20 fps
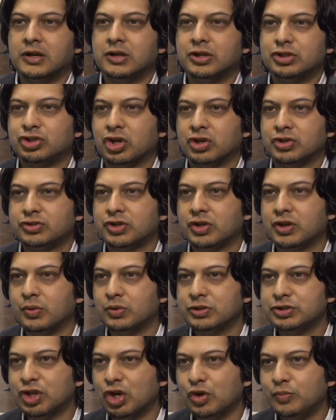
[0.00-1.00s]
So there
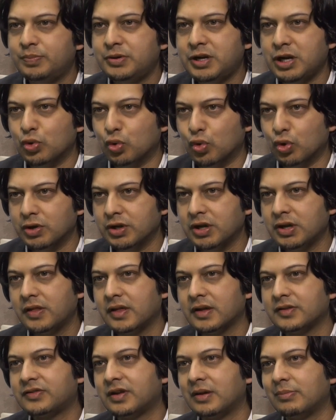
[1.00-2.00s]
was no pre-warning
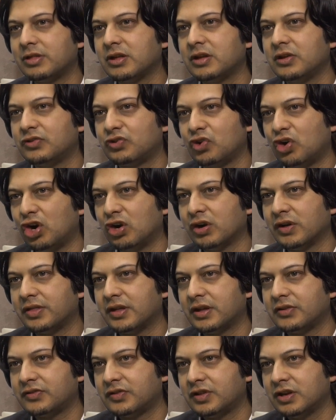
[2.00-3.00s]
that something is wrong at
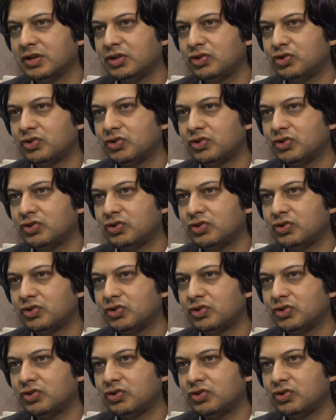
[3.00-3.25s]
that stage?